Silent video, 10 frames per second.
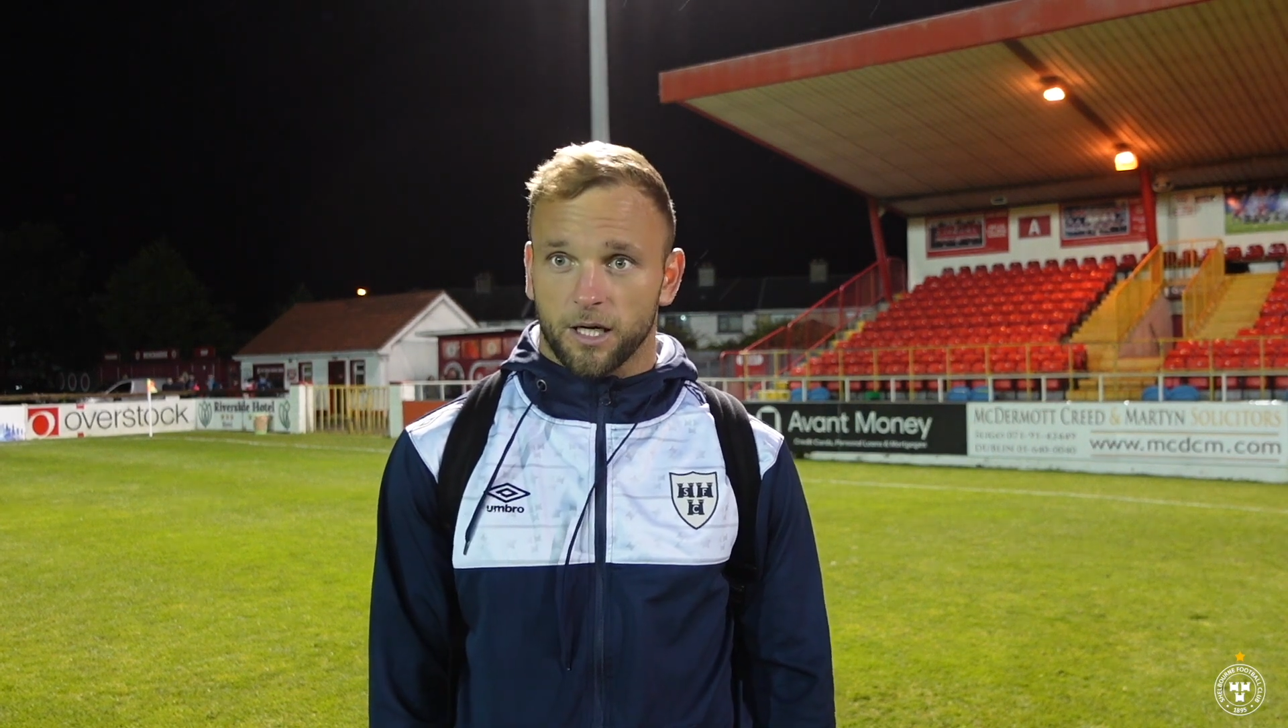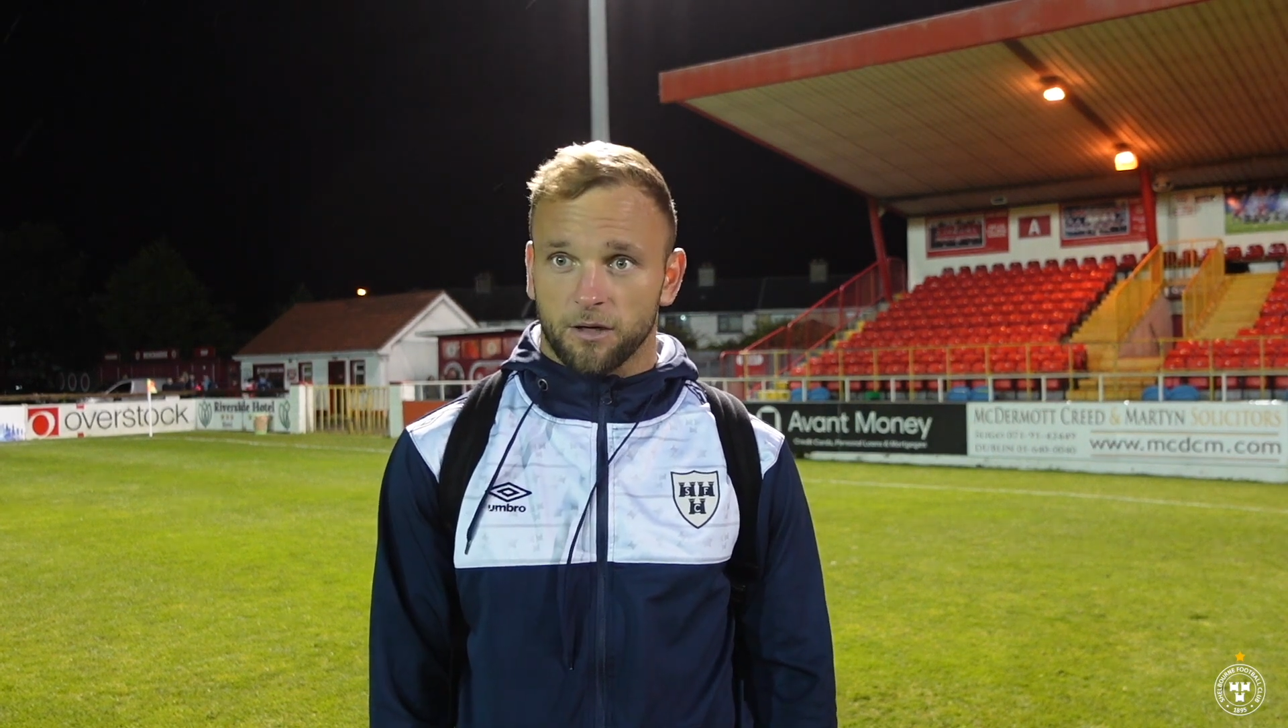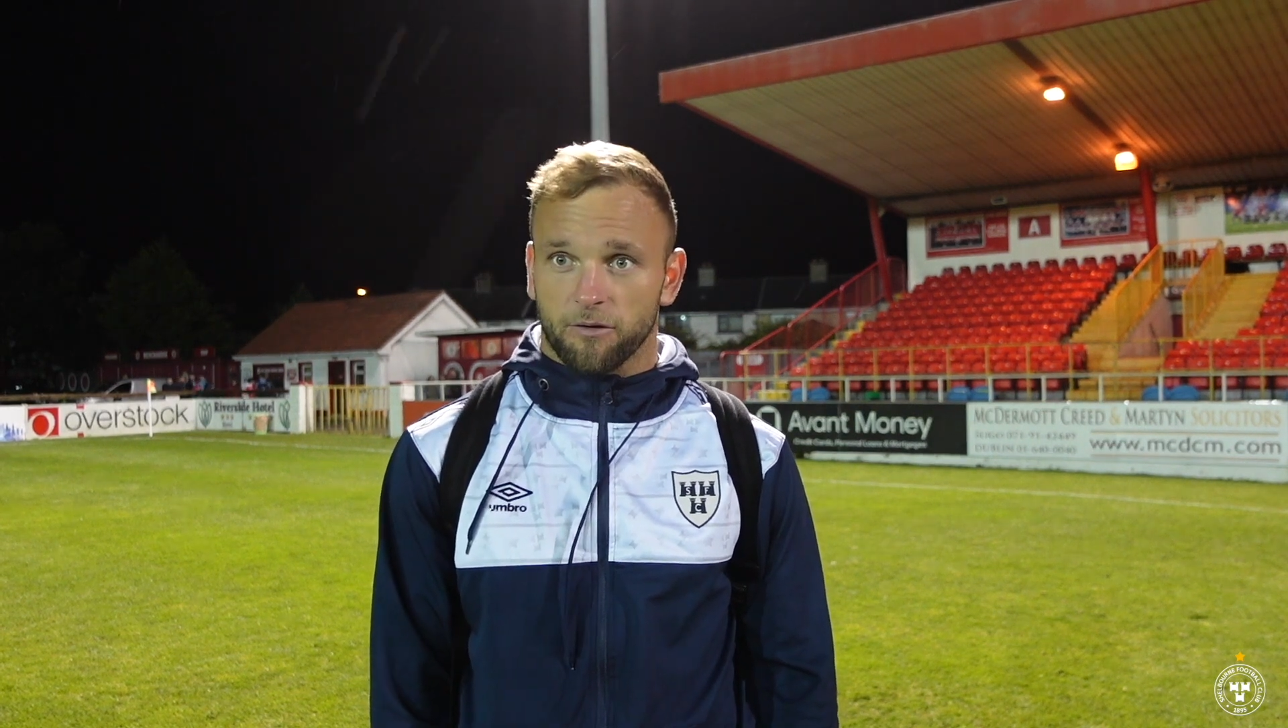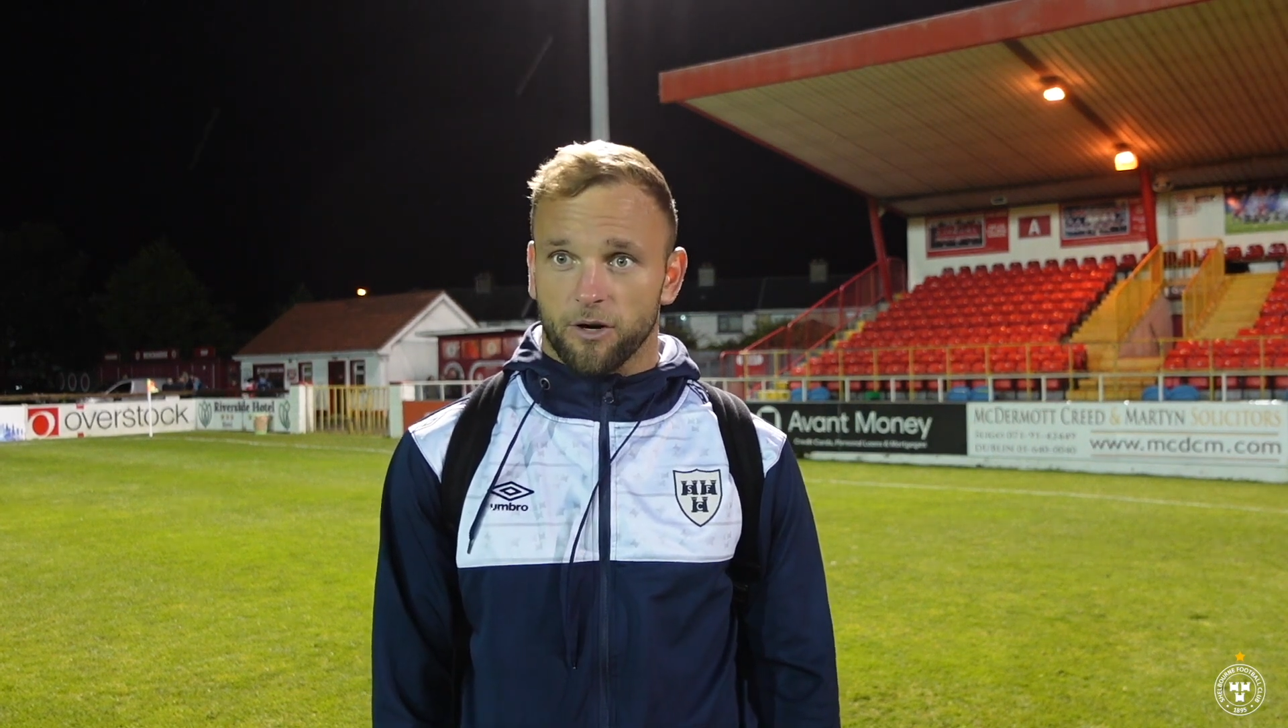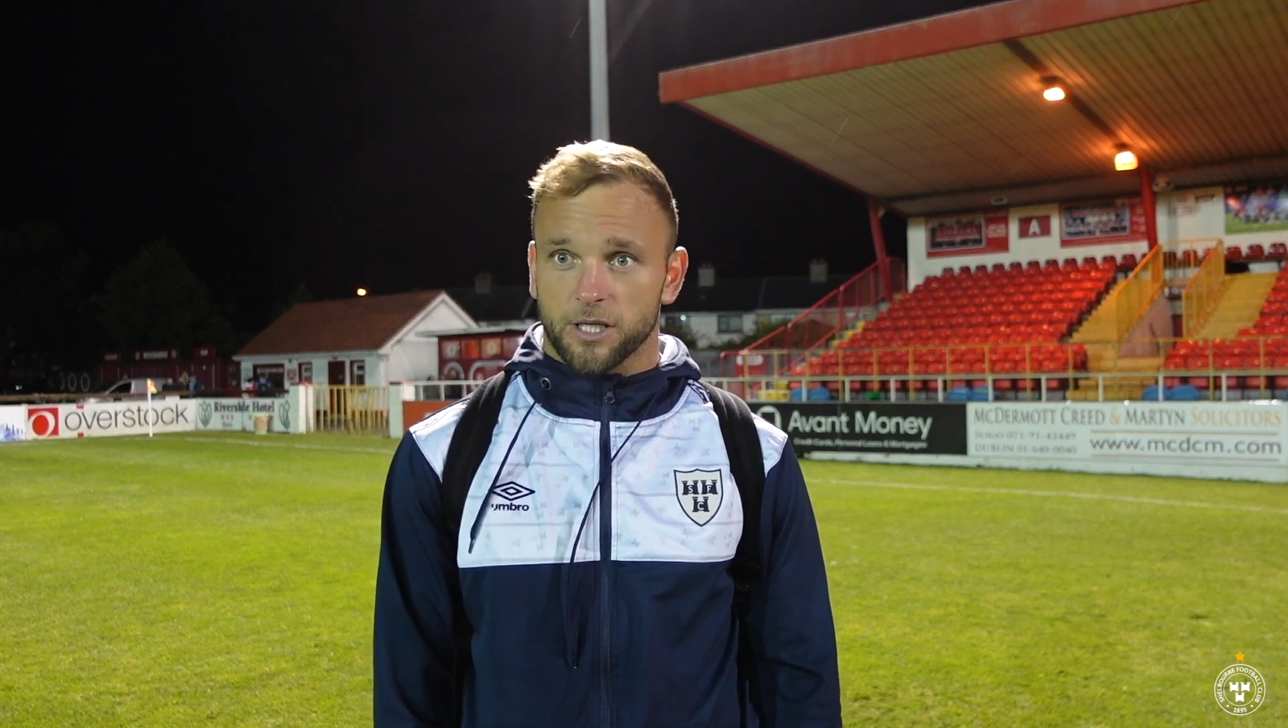on
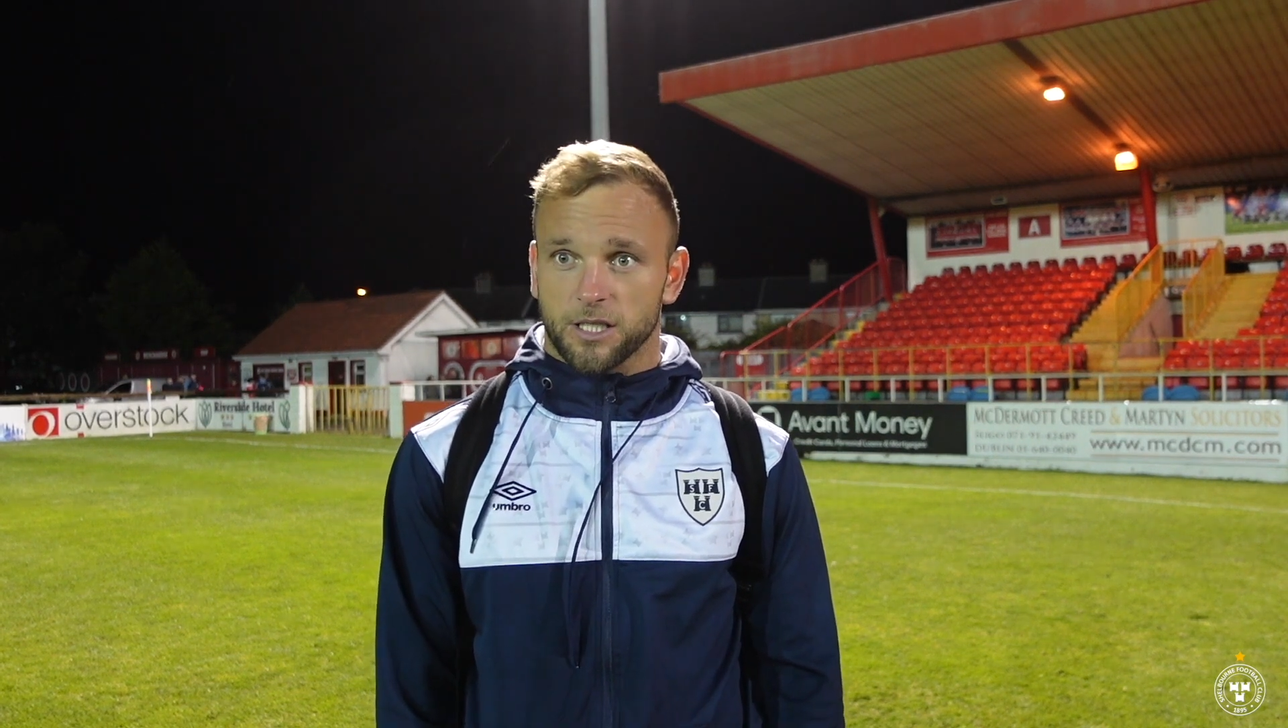now for the rest